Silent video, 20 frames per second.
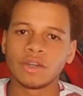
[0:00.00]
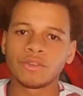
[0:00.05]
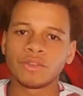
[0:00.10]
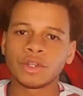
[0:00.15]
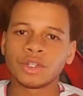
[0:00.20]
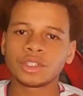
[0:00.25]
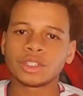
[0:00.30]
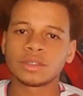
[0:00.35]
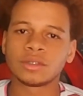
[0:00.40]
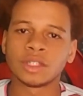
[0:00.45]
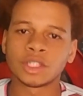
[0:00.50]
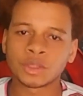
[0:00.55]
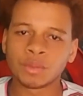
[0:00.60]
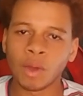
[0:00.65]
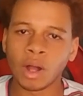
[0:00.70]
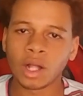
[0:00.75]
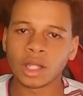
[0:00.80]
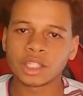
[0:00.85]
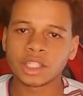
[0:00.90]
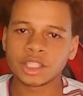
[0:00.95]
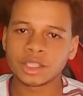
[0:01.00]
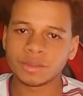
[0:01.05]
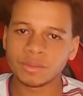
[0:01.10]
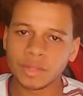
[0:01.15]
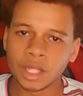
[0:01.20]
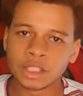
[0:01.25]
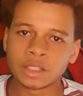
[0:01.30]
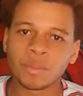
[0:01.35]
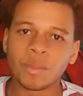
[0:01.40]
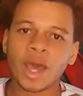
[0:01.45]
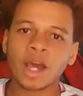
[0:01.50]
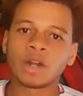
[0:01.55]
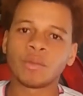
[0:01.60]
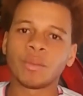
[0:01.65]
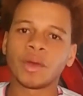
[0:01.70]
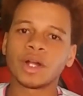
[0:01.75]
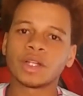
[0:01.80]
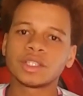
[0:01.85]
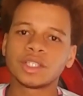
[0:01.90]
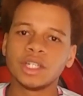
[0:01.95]
First, the smallest is a battle
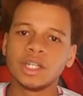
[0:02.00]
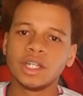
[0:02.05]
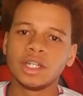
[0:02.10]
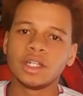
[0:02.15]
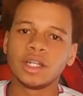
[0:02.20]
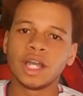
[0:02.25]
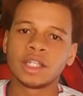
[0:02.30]
belt.